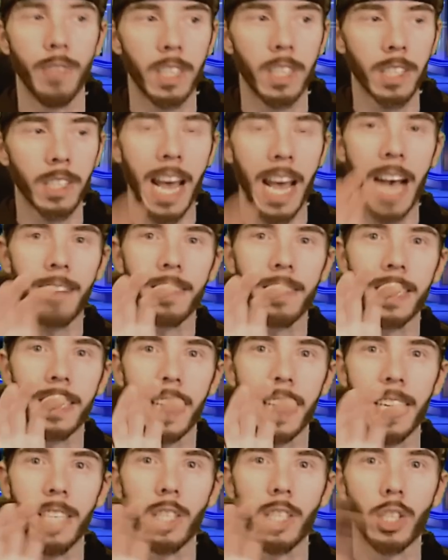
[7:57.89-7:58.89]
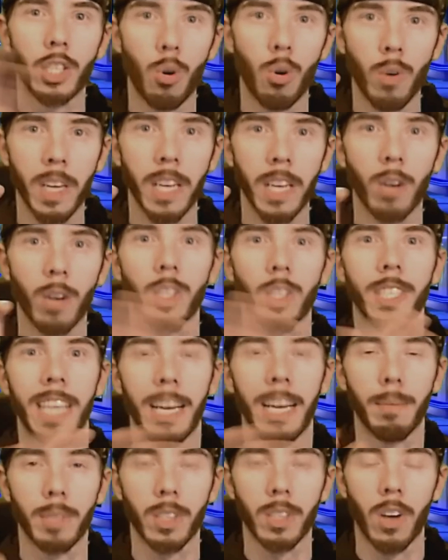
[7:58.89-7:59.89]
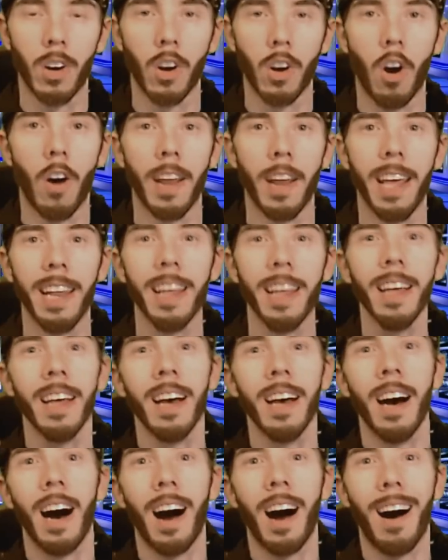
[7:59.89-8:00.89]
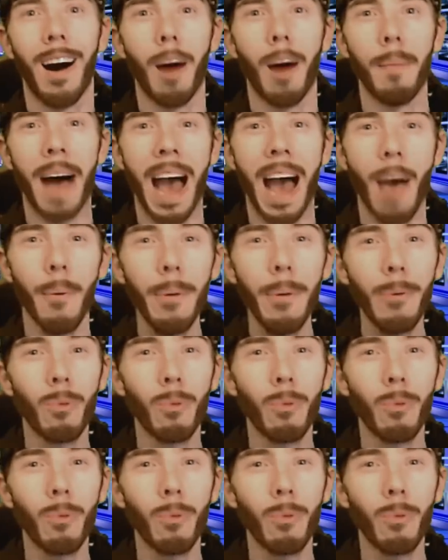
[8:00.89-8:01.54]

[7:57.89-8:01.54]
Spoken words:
if it doesn't have to say Sony or Samsung on it, I would